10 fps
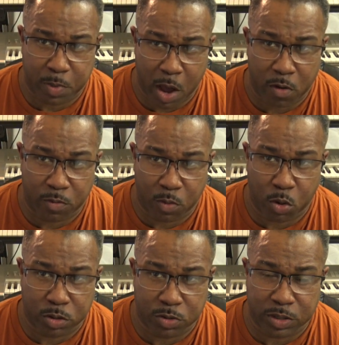powerful
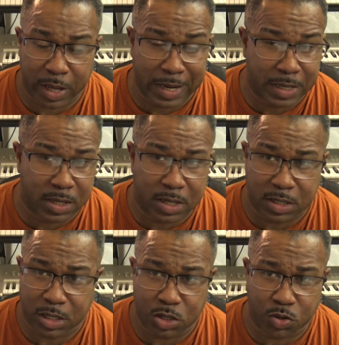portraits, and it
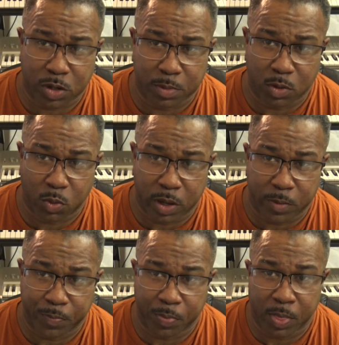does extremely well.